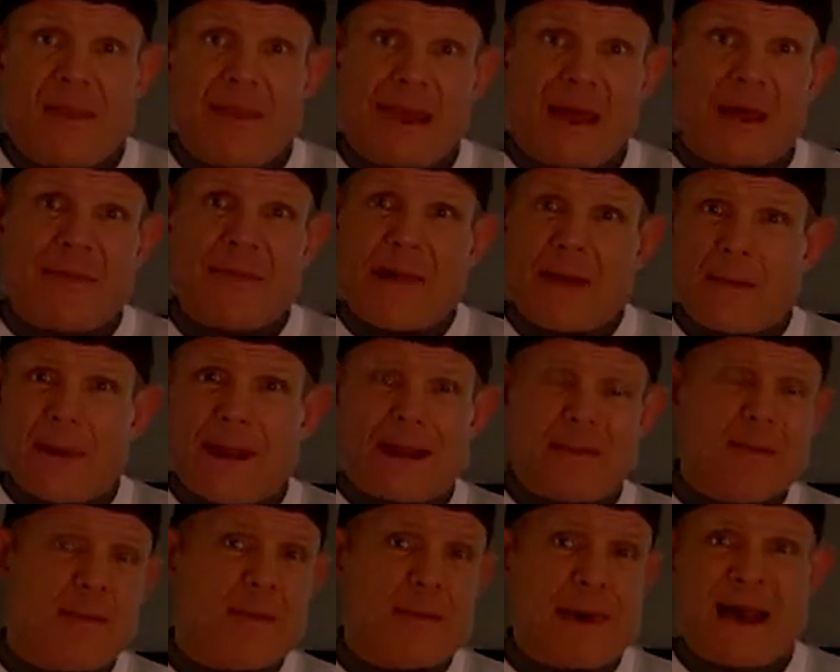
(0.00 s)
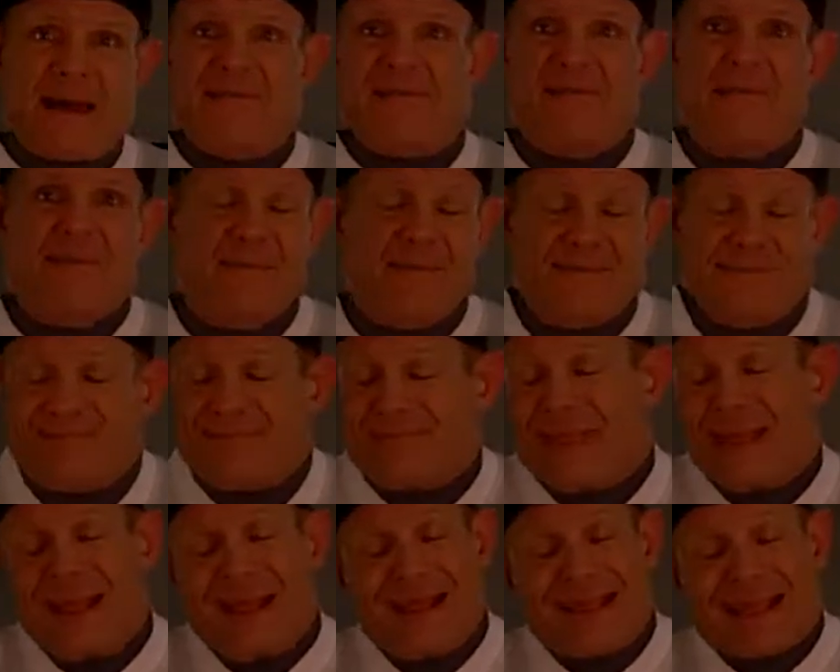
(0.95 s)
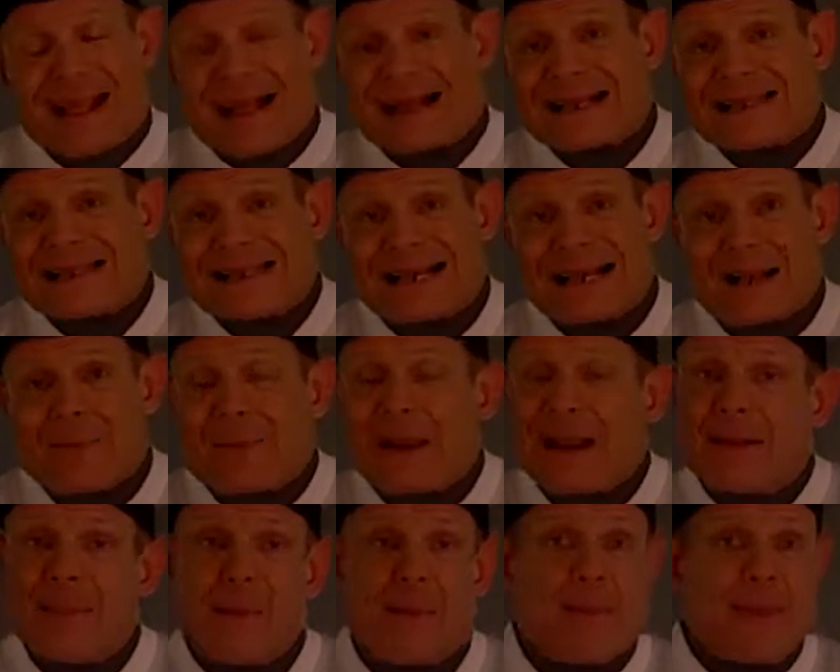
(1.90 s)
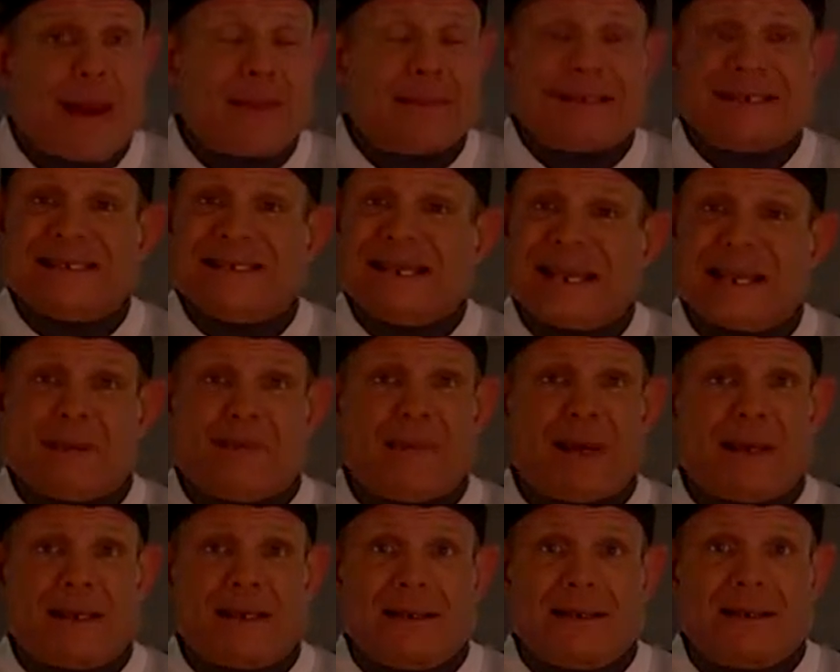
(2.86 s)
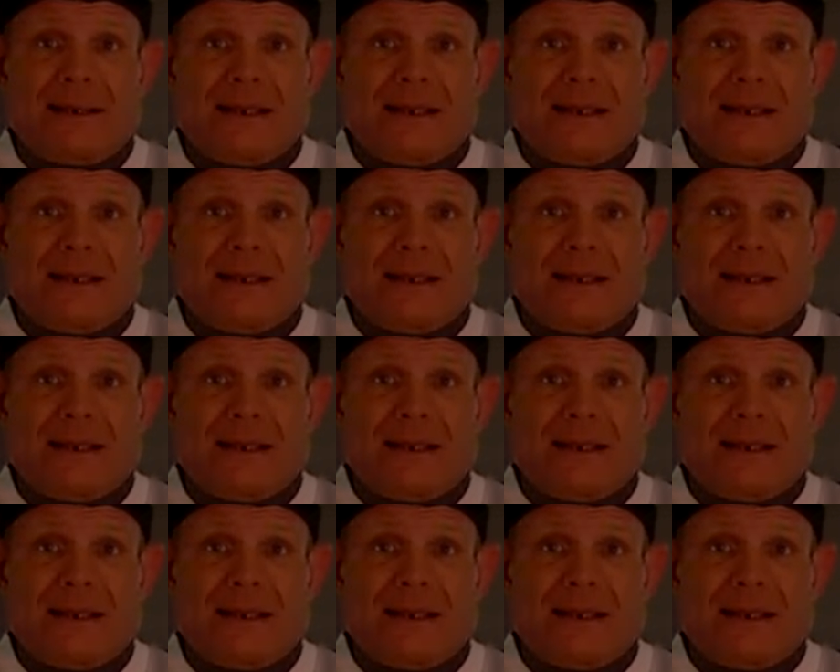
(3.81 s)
Now, that might have been my, like I said, it might have been my mistake, man,